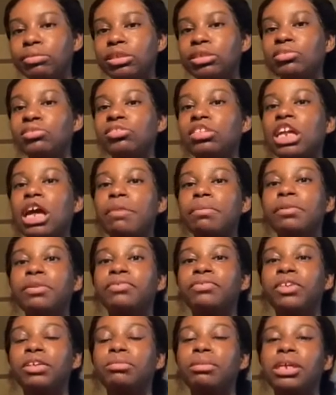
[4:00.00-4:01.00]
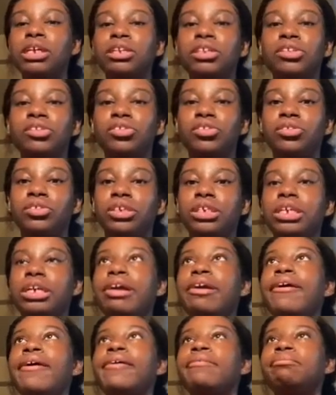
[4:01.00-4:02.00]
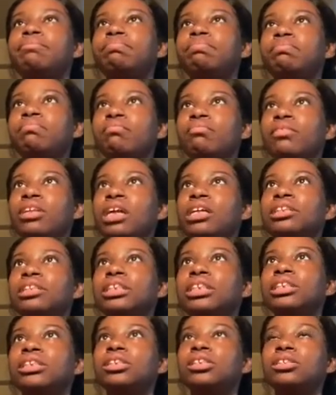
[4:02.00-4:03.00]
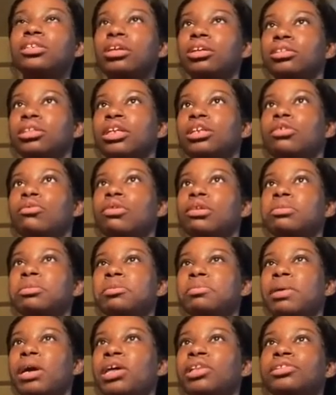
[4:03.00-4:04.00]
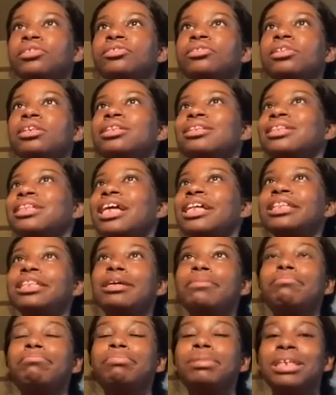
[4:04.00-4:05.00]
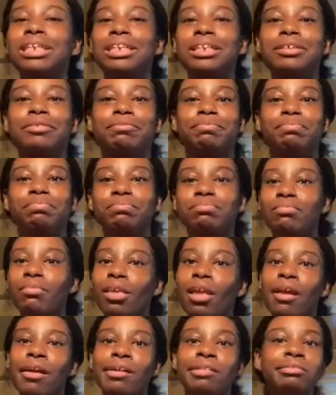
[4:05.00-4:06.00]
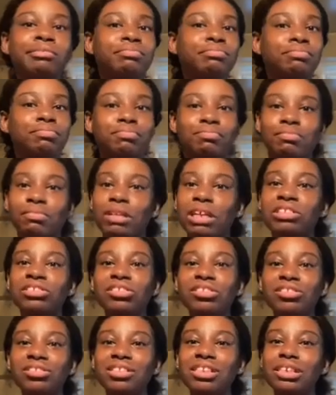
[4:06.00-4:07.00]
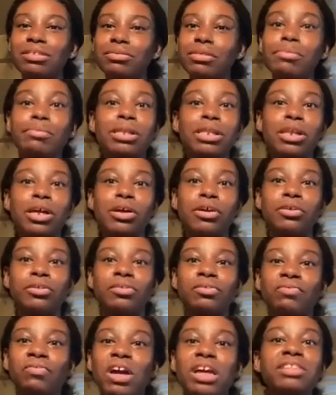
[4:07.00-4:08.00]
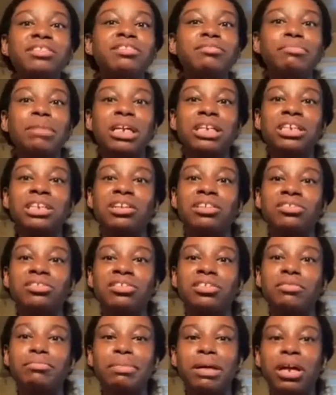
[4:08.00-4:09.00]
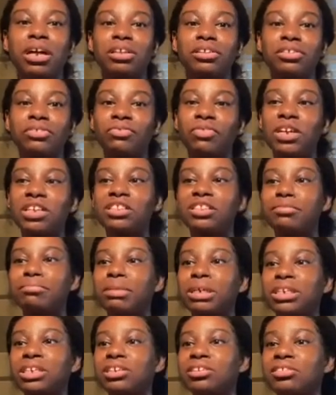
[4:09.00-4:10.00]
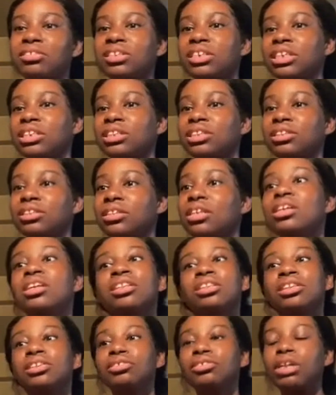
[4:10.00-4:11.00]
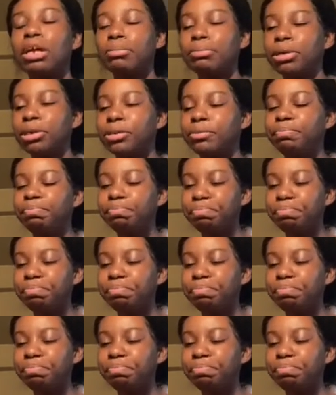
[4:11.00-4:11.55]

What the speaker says: you stop a female on the street and they look like they don't want to be bothered, let them be. Just leave them alone. Find somebody else to bother. Find somebody else to get their number.